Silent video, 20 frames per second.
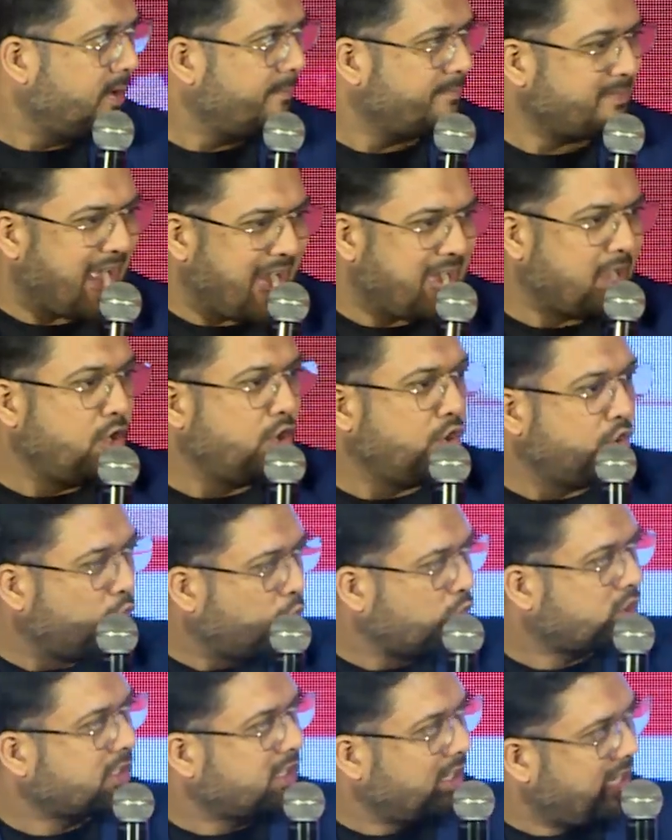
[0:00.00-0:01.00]
That
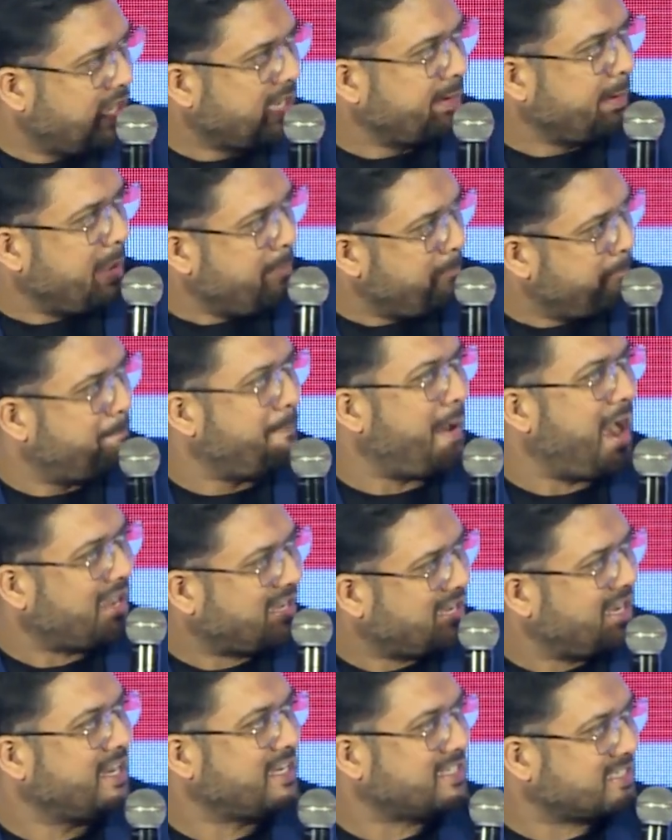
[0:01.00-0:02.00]
local impact
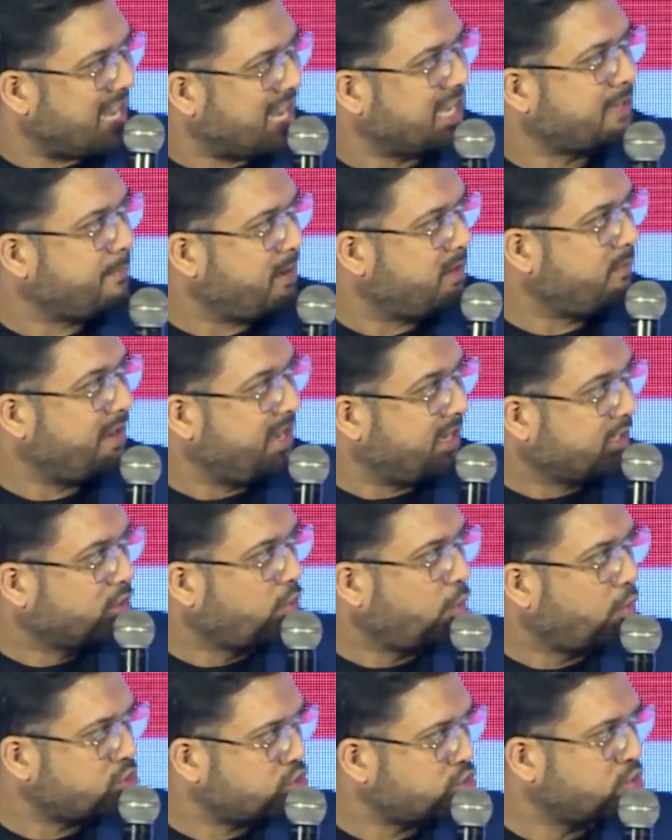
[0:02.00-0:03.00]
and excitement when it
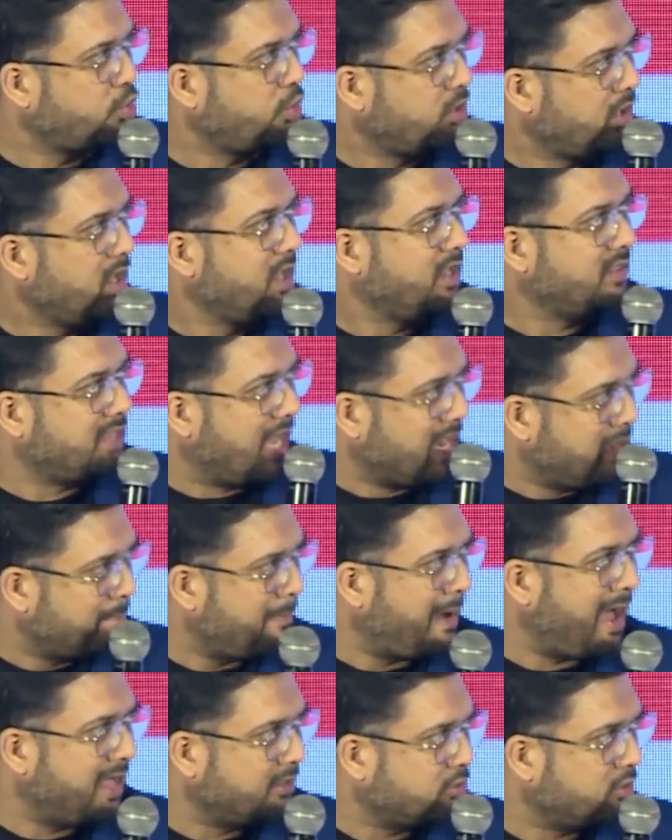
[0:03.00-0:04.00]
goes to
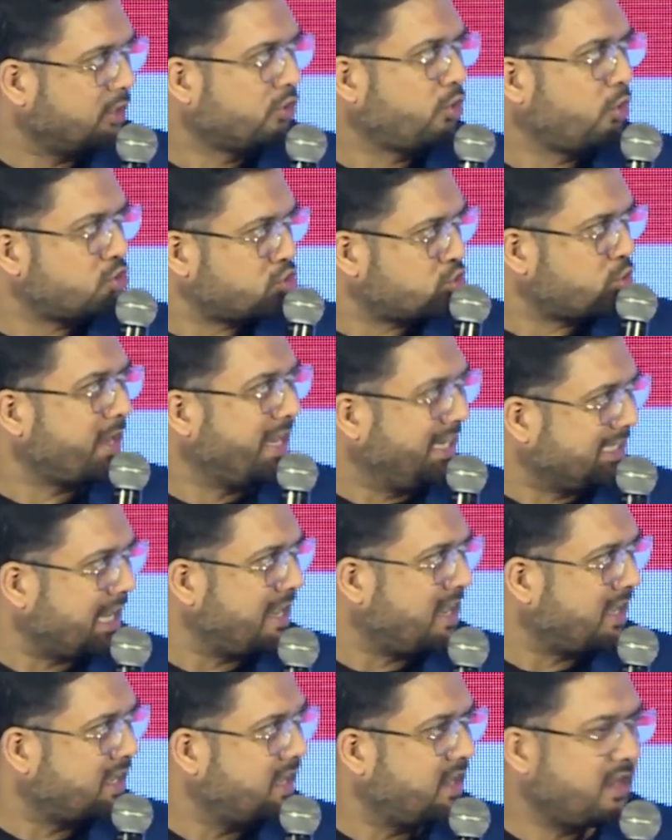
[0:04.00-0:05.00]
Dhanbad or it goes to
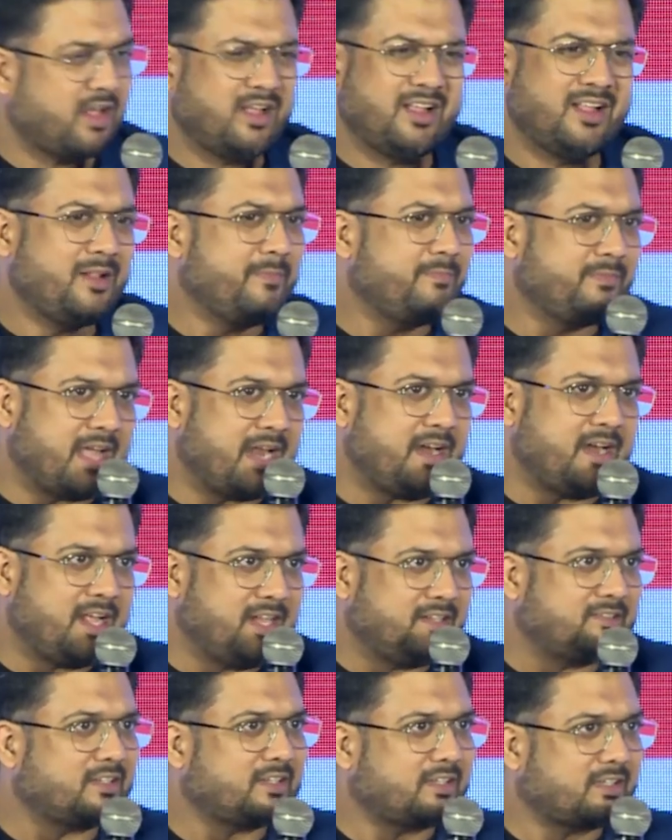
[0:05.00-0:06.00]
Itanagar, then
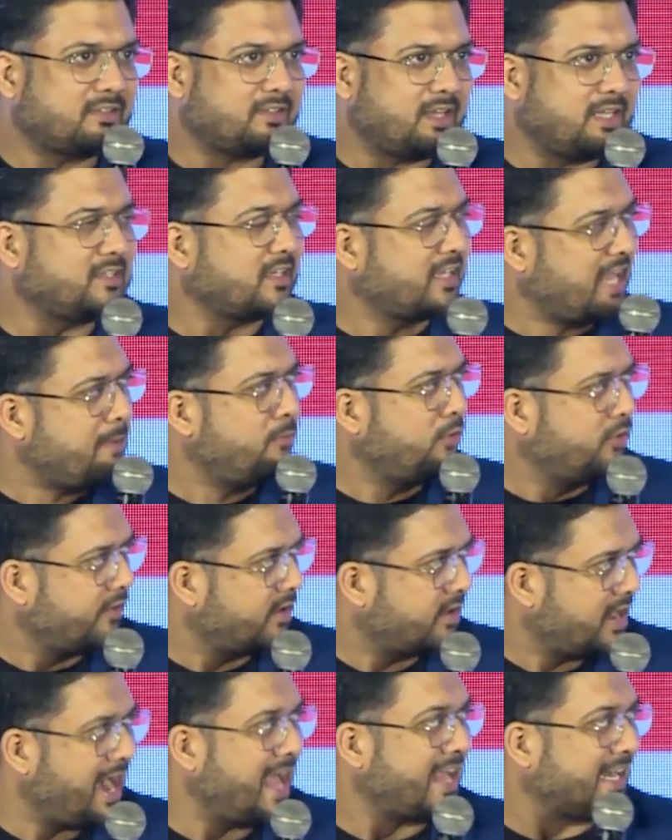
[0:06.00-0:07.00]
it's a game over.
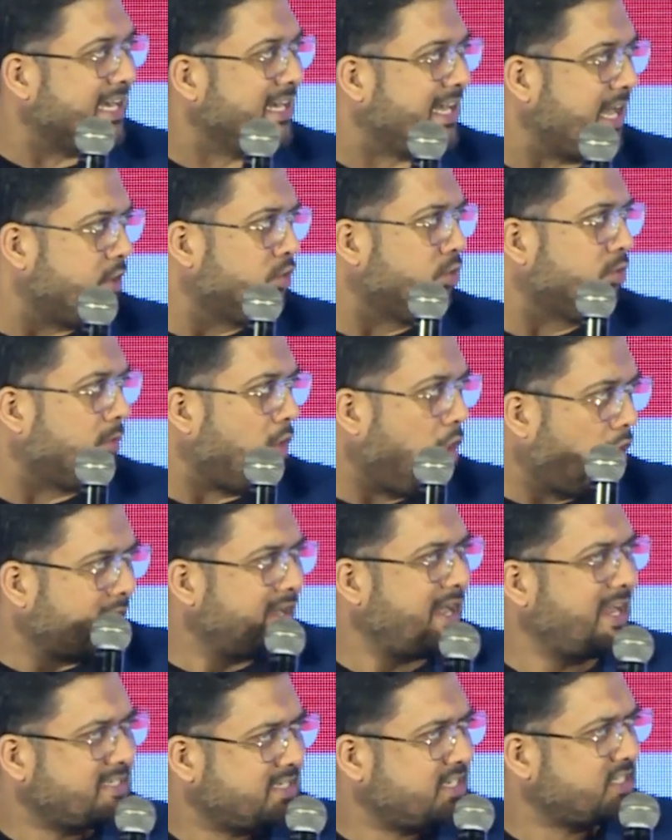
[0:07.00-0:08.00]
And I can tell you,
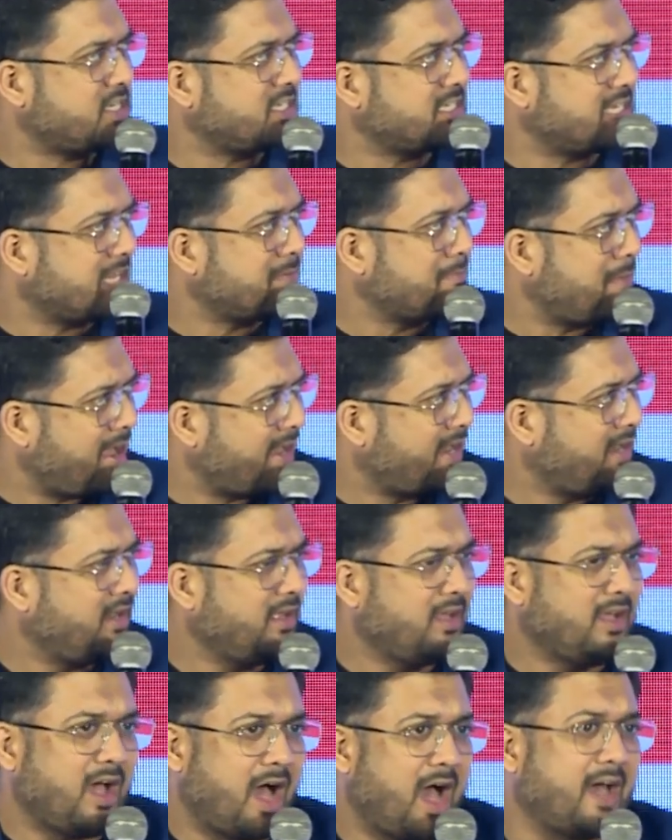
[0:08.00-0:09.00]
organizations like mine
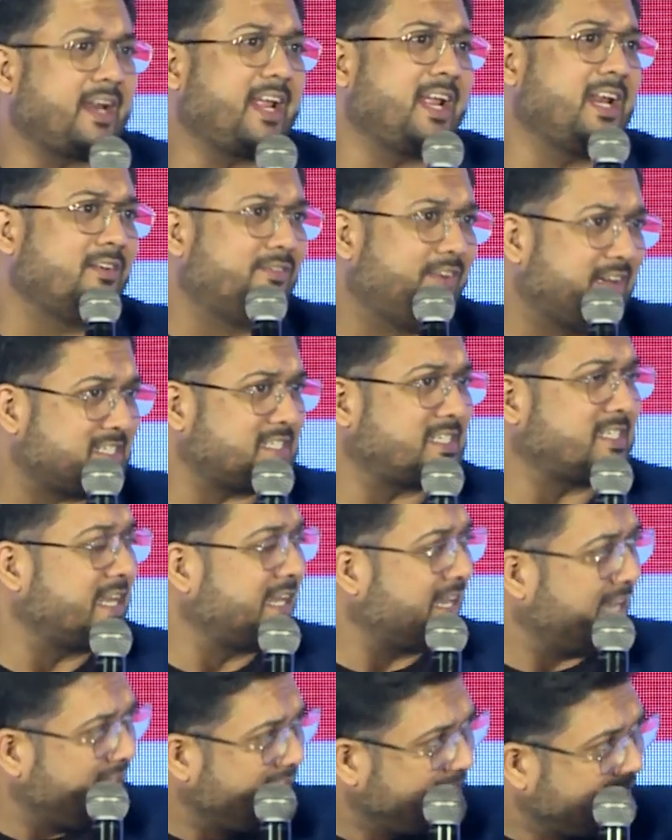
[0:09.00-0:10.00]
are investing
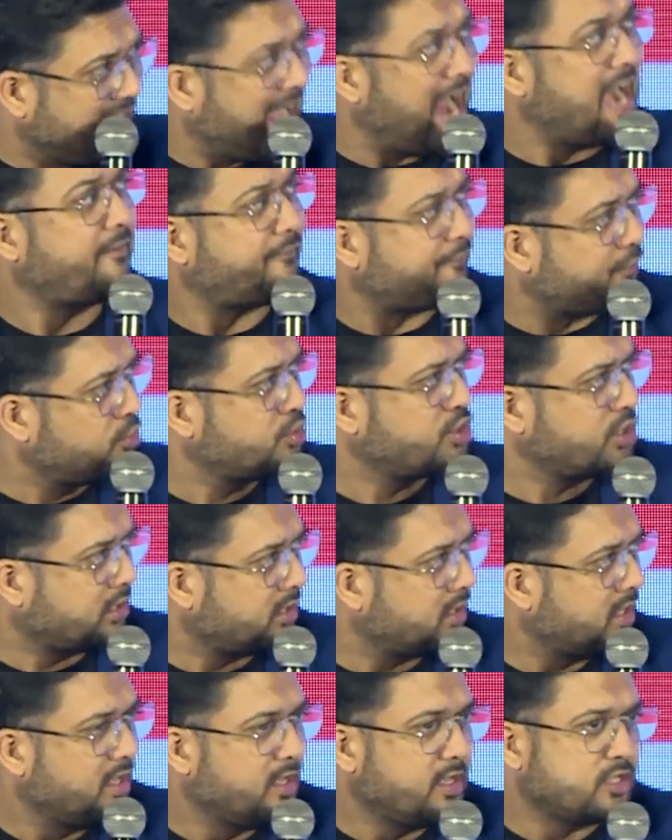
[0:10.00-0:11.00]
in that future.
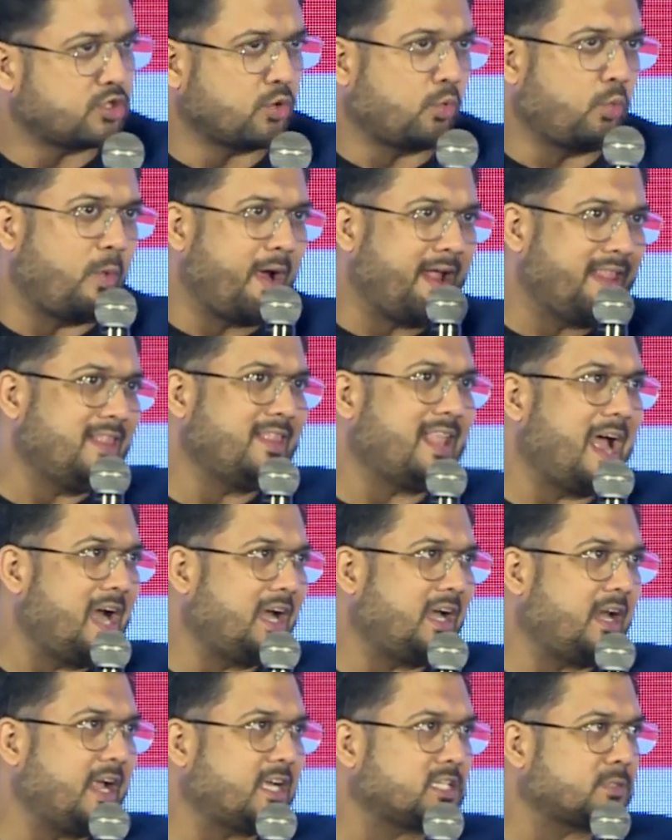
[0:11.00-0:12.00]
So when
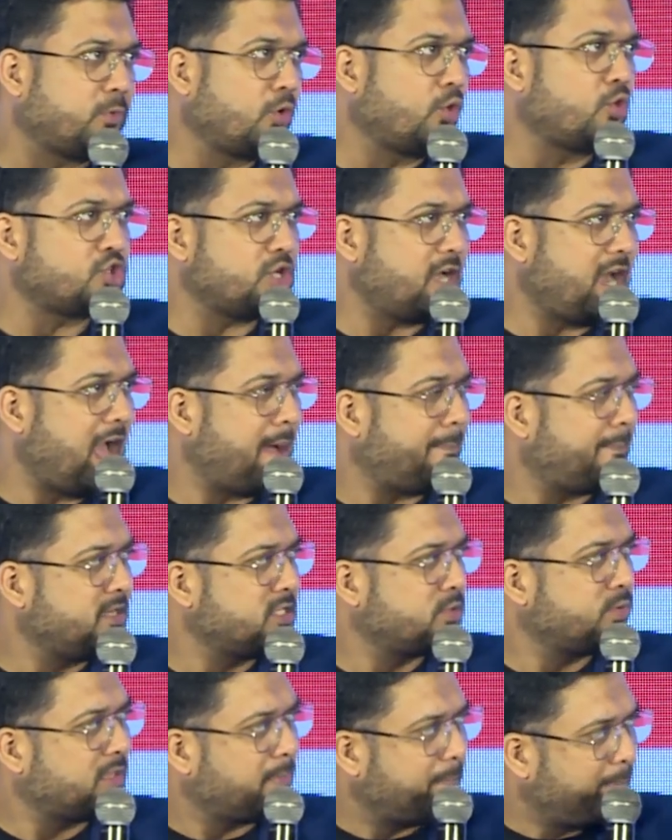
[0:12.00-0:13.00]
that explosion happens
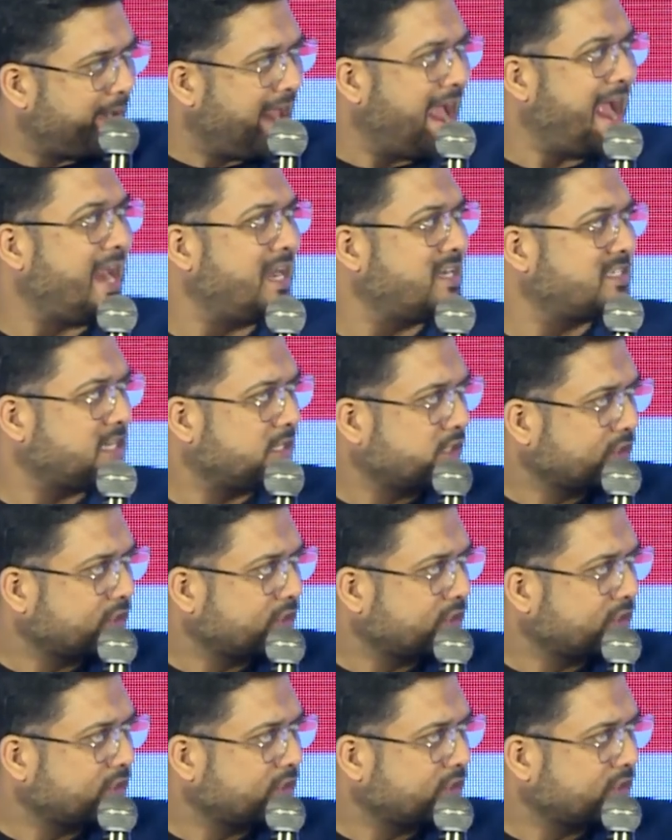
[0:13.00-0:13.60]
with brands and